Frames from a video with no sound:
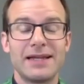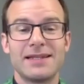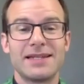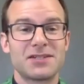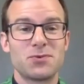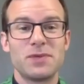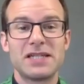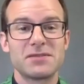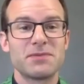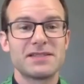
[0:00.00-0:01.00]
in the next
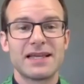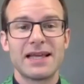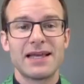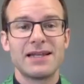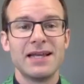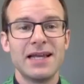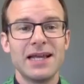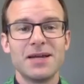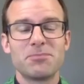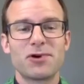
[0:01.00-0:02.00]
weeks and months ahead.
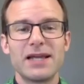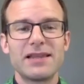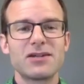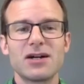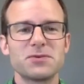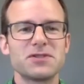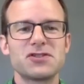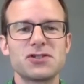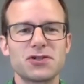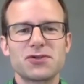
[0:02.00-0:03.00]
Pray that God would
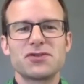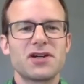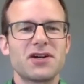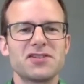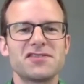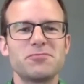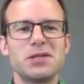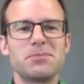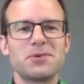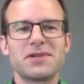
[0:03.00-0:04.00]
stir in the hearts of
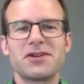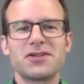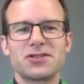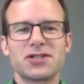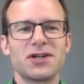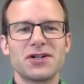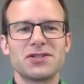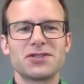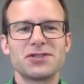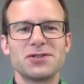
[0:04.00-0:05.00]
people in our
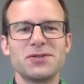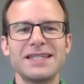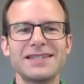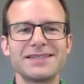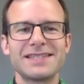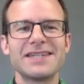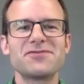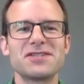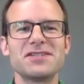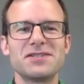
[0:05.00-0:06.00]
church who He is
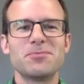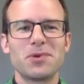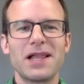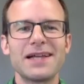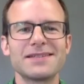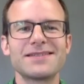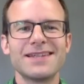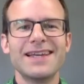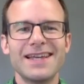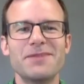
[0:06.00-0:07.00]
gifted to bless
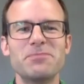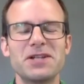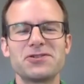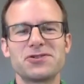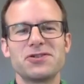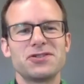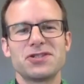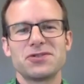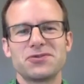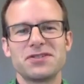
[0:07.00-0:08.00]
and minister to
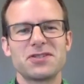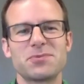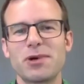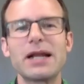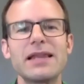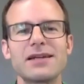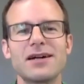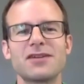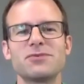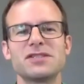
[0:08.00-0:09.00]
children. Just pray that
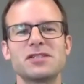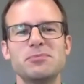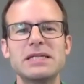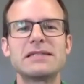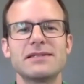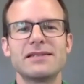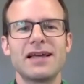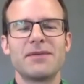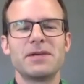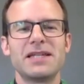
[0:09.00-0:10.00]
God would speak to
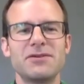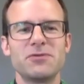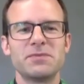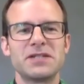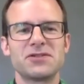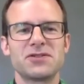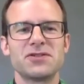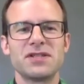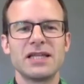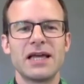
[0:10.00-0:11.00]
them and He would
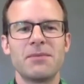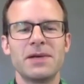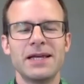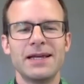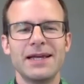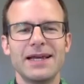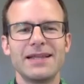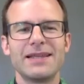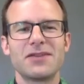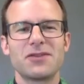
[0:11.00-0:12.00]
minister to them,
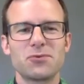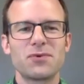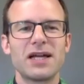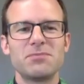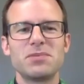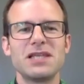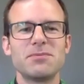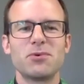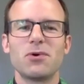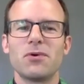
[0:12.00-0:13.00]
and that the right
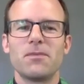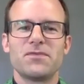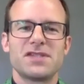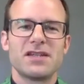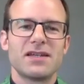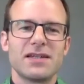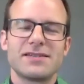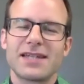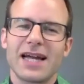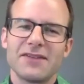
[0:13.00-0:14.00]
people to
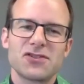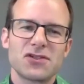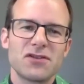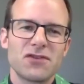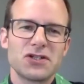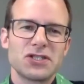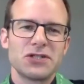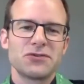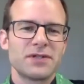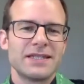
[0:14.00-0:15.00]
kind of serve our
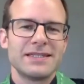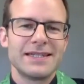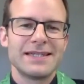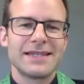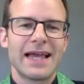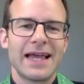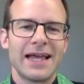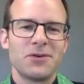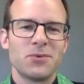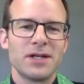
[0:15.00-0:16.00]
children in the days
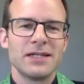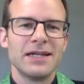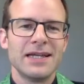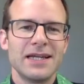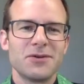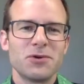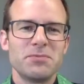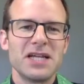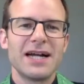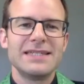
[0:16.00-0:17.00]
ahead would
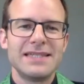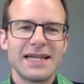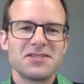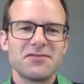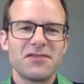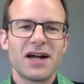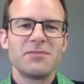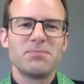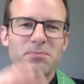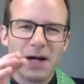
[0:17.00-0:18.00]
be
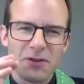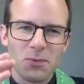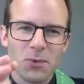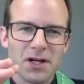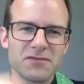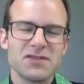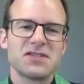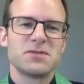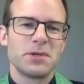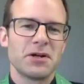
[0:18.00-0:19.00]
identified by the work of the
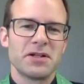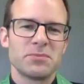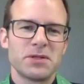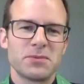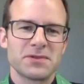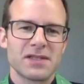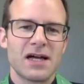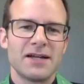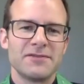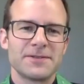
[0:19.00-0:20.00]
Spirit in people's
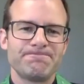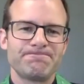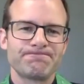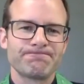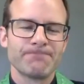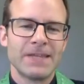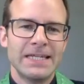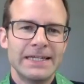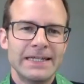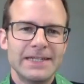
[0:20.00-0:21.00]
lives.
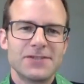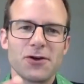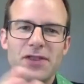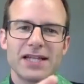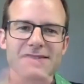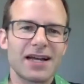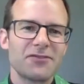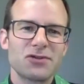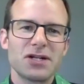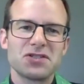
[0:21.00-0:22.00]
So that's kind
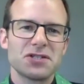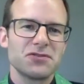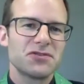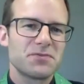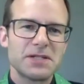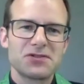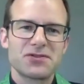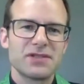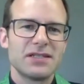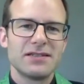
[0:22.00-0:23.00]
of around children's
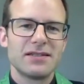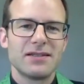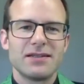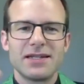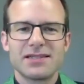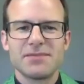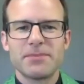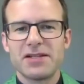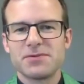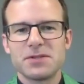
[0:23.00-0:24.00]
ministry. The next
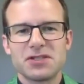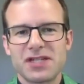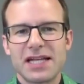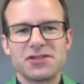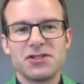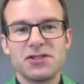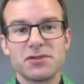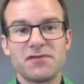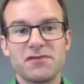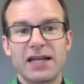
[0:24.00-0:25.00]
announcement just has to do with
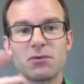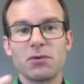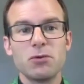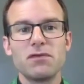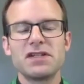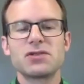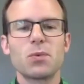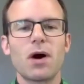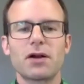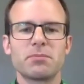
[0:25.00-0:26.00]
the fact that we're moving to
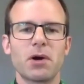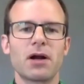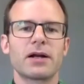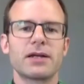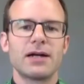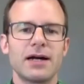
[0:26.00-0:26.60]
Watermark.